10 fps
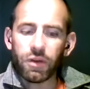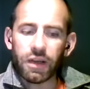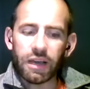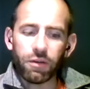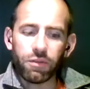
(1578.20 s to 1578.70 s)

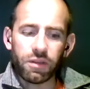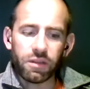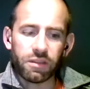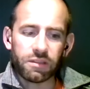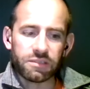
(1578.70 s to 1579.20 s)
how
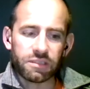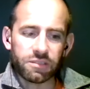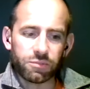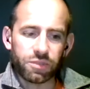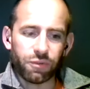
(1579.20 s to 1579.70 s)
the
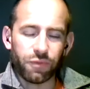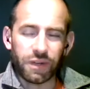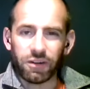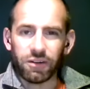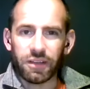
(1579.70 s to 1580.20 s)
system's
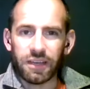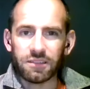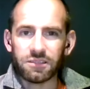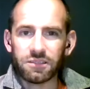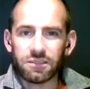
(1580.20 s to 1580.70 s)
configured that
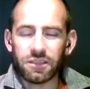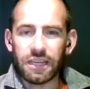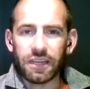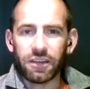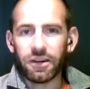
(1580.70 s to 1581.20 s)
it's
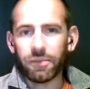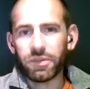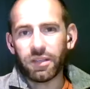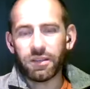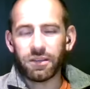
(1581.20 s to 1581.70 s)

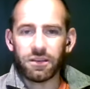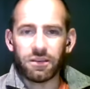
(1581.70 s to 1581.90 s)
encrypted